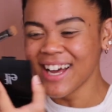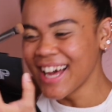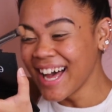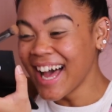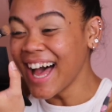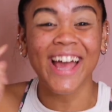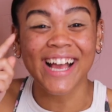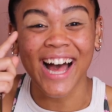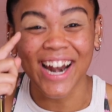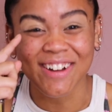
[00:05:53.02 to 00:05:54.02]

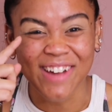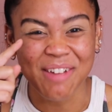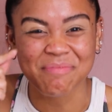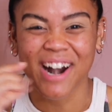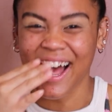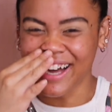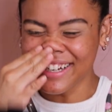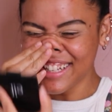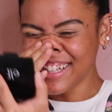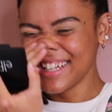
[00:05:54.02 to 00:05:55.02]
I got on
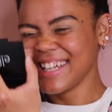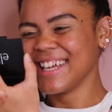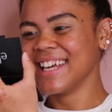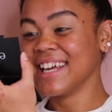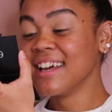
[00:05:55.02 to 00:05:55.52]
my brow.